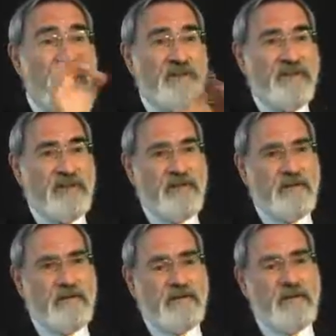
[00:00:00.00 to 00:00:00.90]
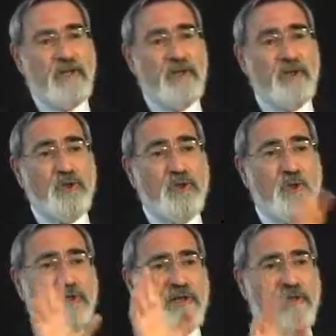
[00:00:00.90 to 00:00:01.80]
nothing.
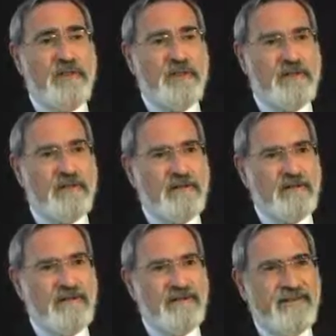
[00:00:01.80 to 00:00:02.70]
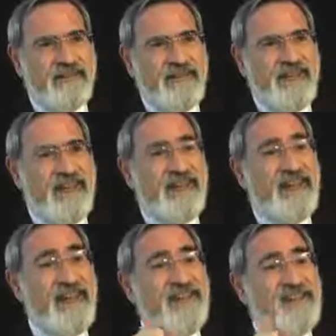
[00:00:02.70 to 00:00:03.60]
Garnished.
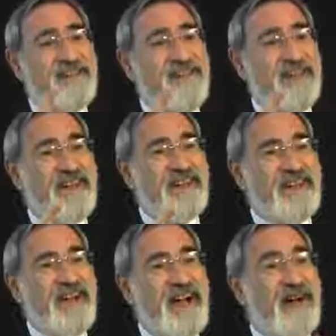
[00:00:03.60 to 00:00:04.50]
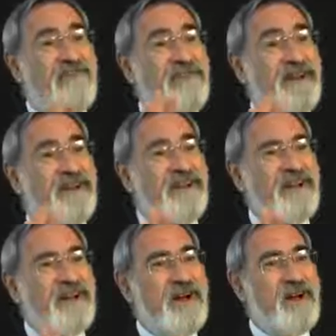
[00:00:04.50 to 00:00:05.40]
And then it says, Aval,
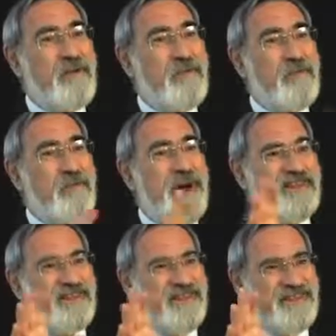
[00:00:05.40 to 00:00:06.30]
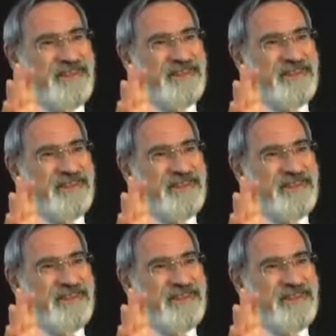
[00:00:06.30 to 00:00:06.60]
but,